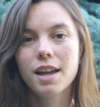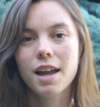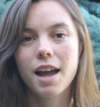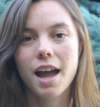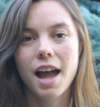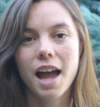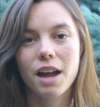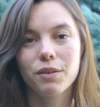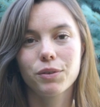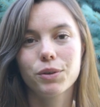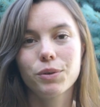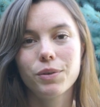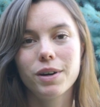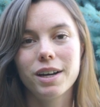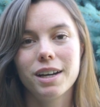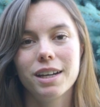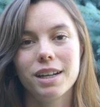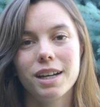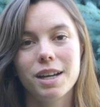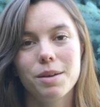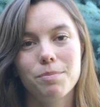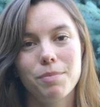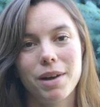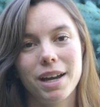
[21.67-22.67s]
Hi
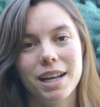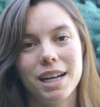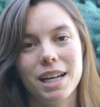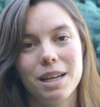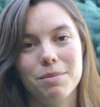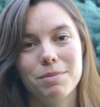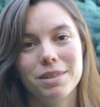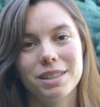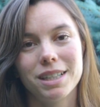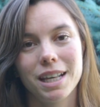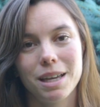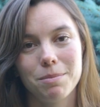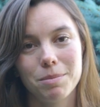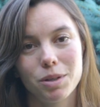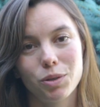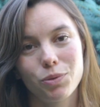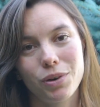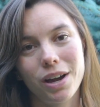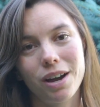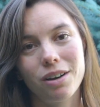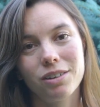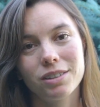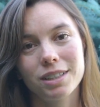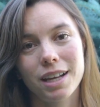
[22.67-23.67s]
everyone, my name is Amy
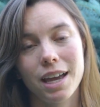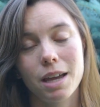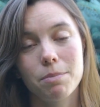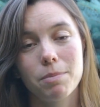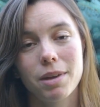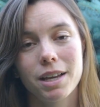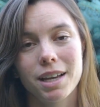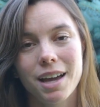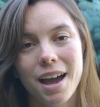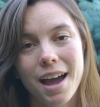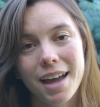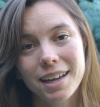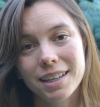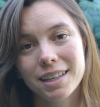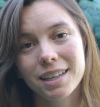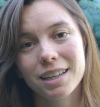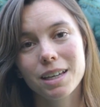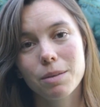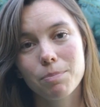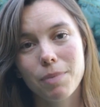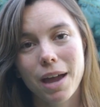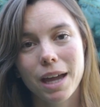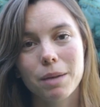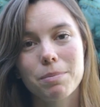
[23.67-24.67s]
Rout. I make
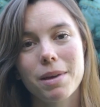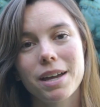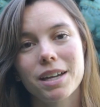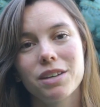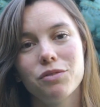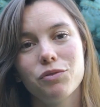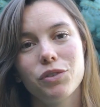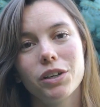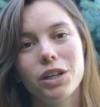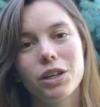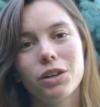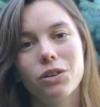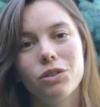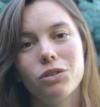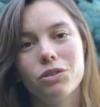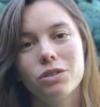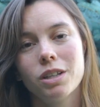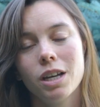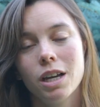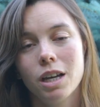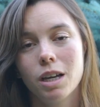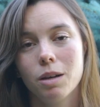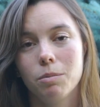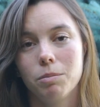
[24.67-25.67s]
hiking and backpacking
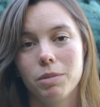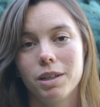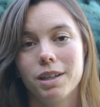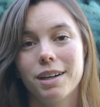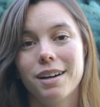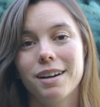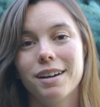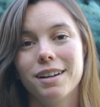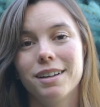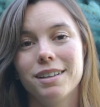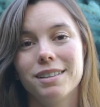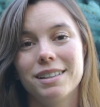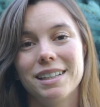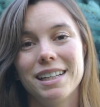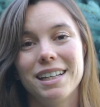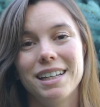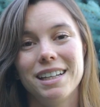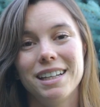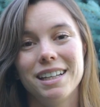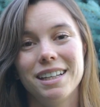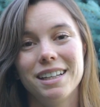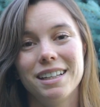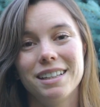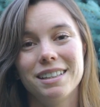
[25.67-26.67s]
videos because
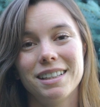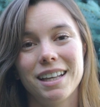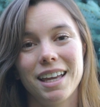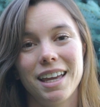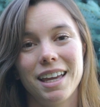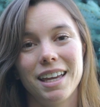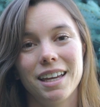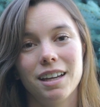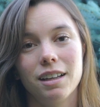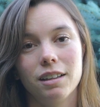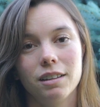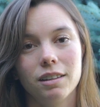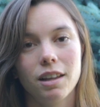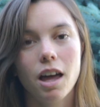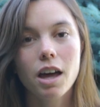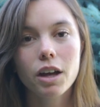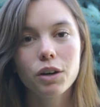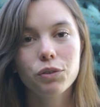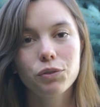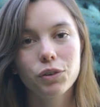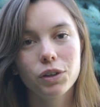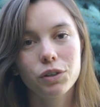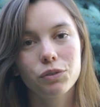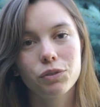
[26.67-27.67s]
it is a lot
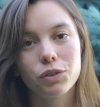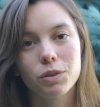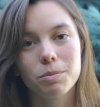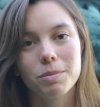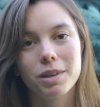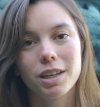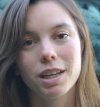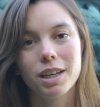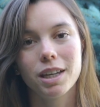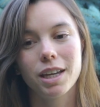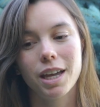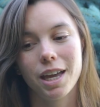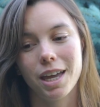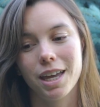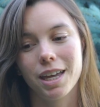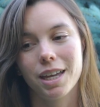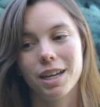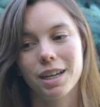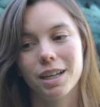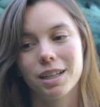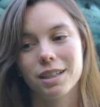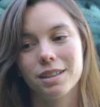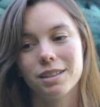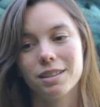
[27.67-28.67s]
of fun for me
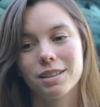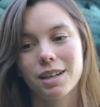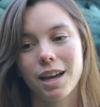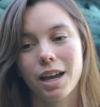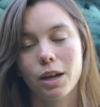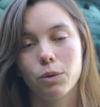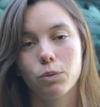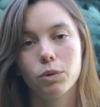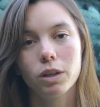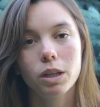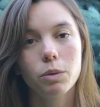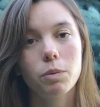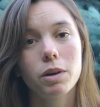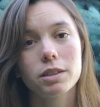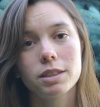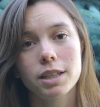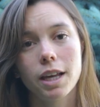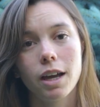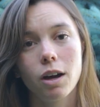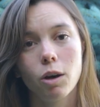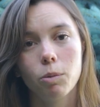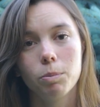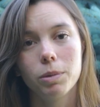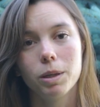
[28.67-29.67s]
and I really want
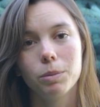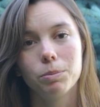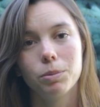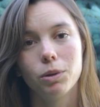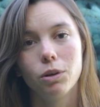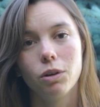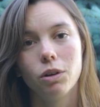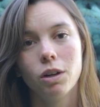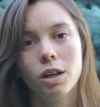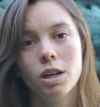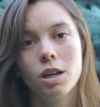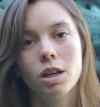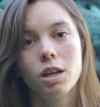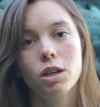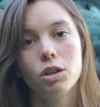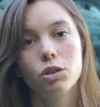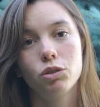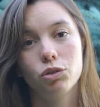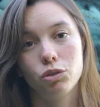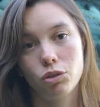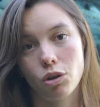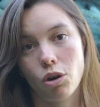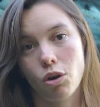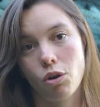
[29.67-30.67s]
to help people.
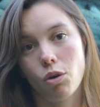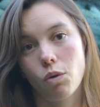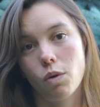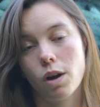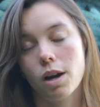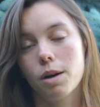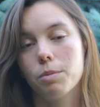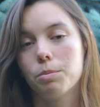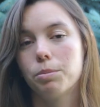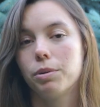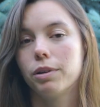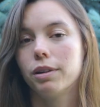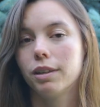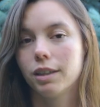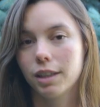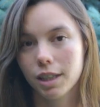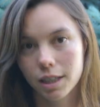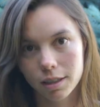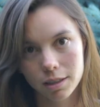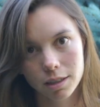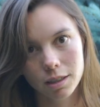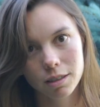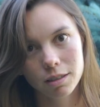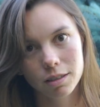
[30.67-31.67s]
So
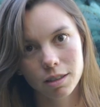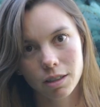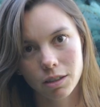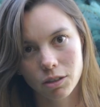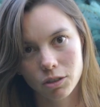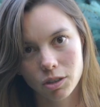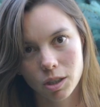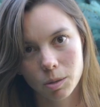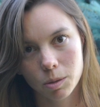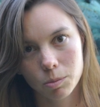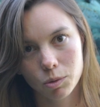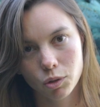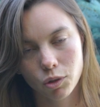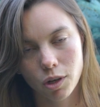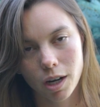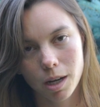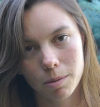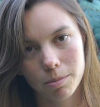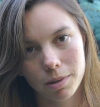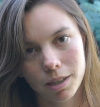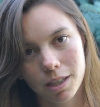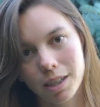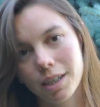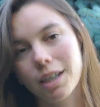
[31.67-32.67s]
please consider
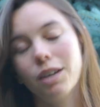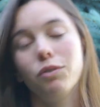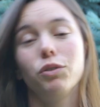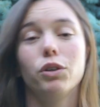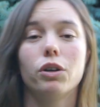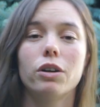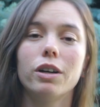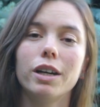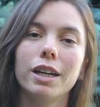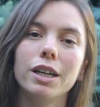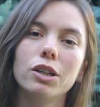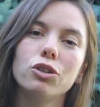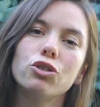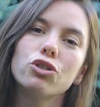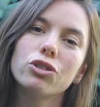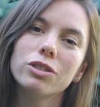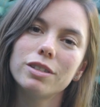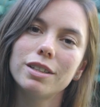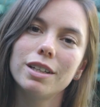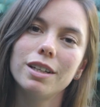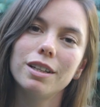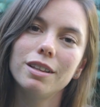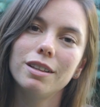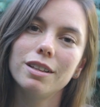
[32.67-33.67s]
subscribing if you're
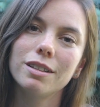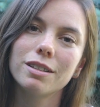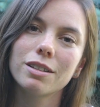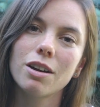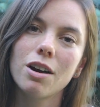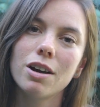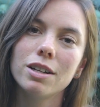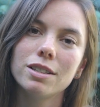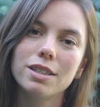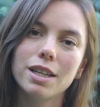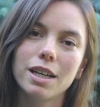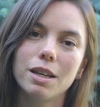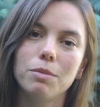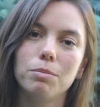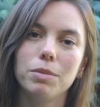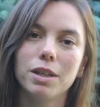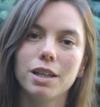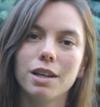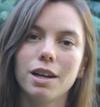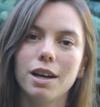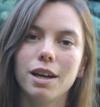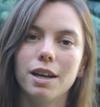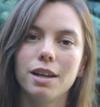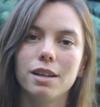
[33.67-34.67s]
interested in this content
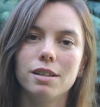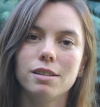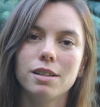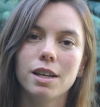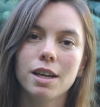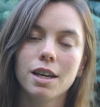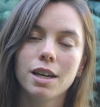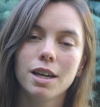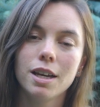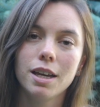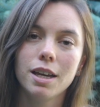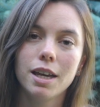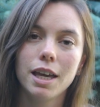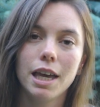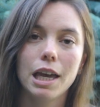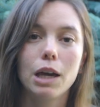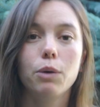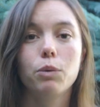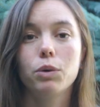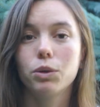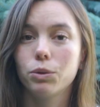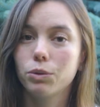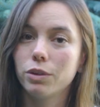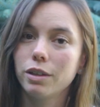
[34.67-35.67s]
because
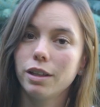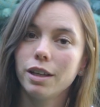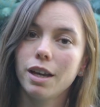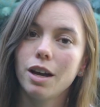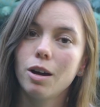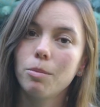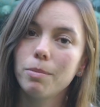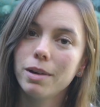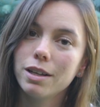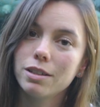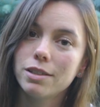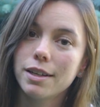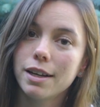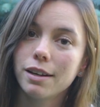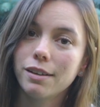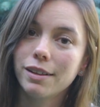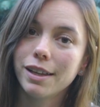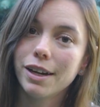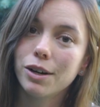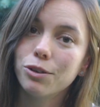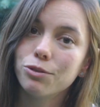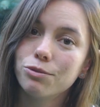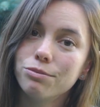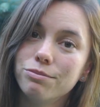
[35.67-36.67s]
it would really help my channel
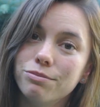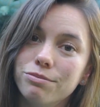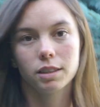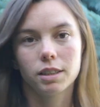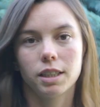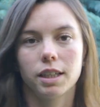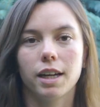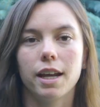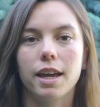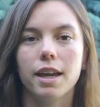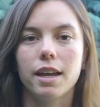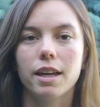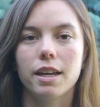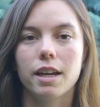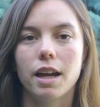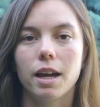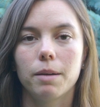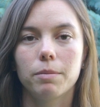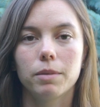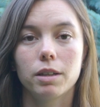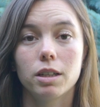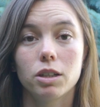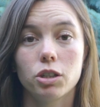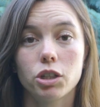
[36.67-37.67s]
out. Today
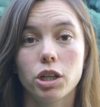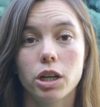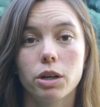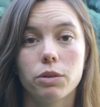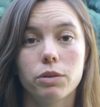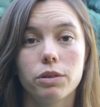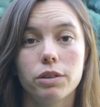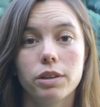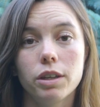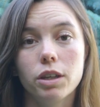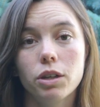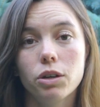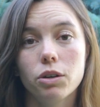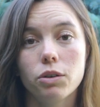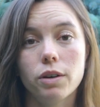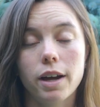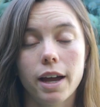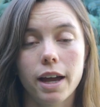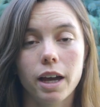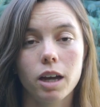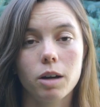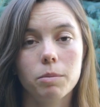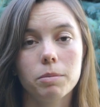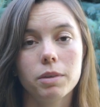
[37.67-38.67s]
I'm going to share with you
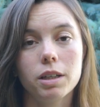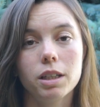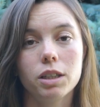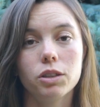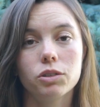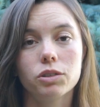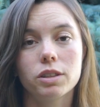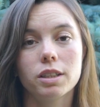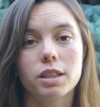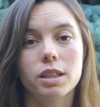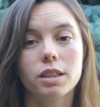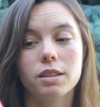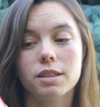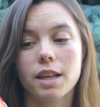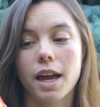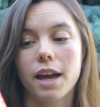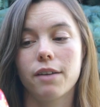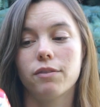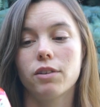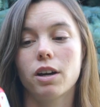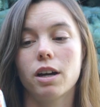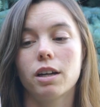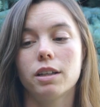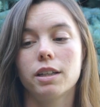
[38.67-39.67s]
how many uses
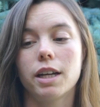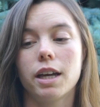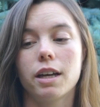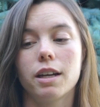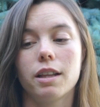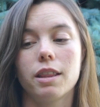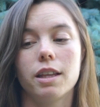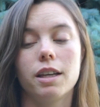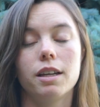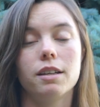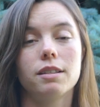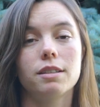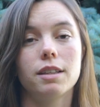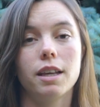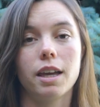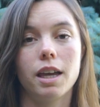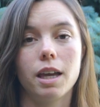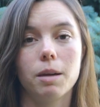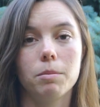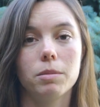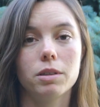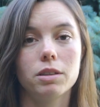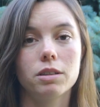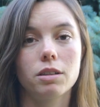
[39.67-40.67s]
I've gotten out of this
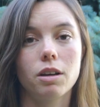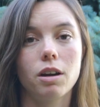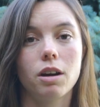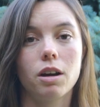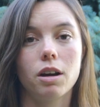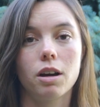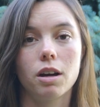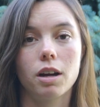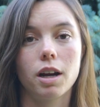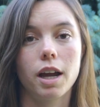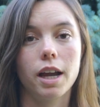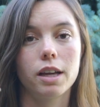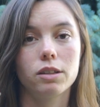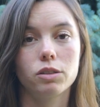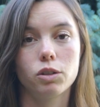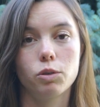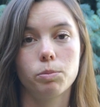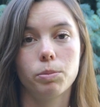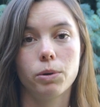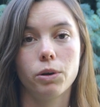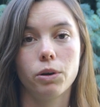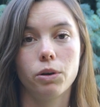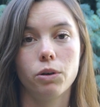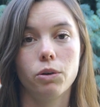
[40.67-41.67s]
MSR
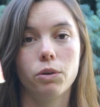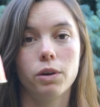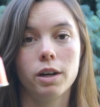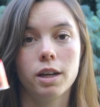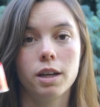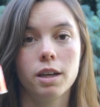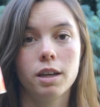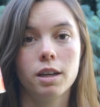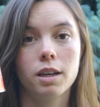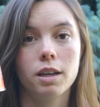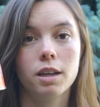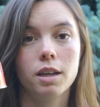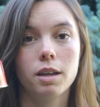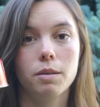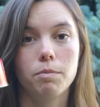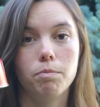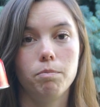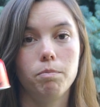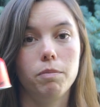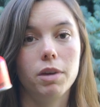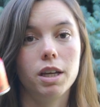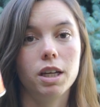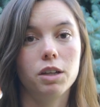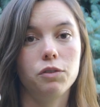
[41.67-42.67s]
IsoPro
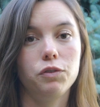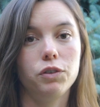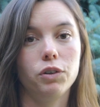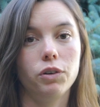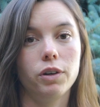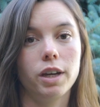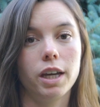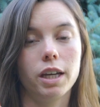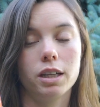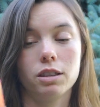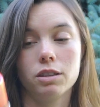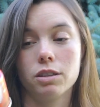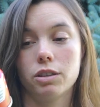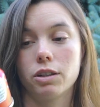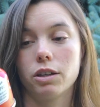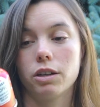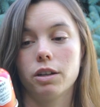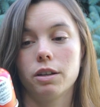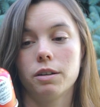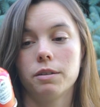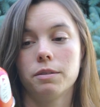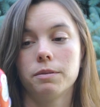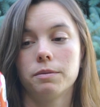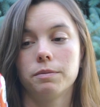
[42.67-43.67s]
mini fuel canister.